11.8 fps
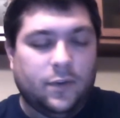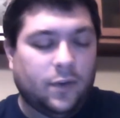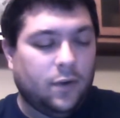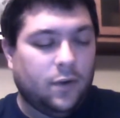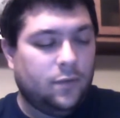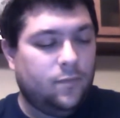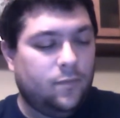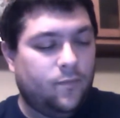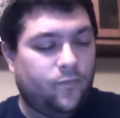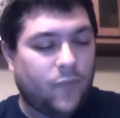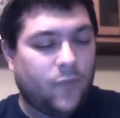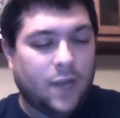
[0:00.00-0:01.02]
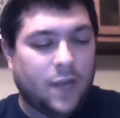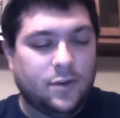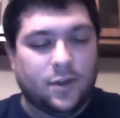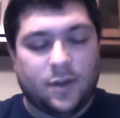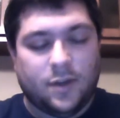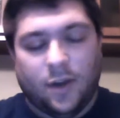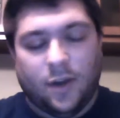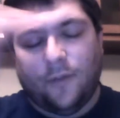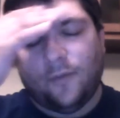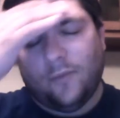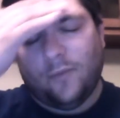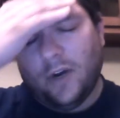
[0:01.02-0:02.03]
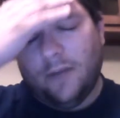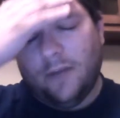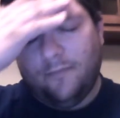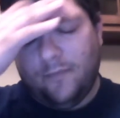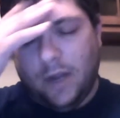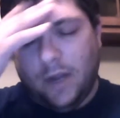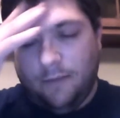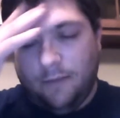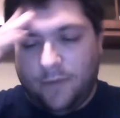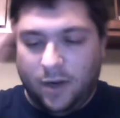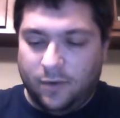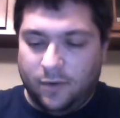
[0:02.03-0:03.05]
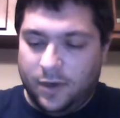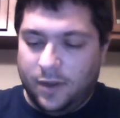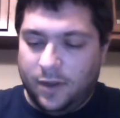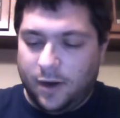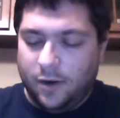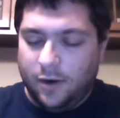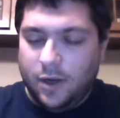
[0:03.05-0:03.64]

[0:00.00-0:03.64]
So as you can tell from what I'm telling you there,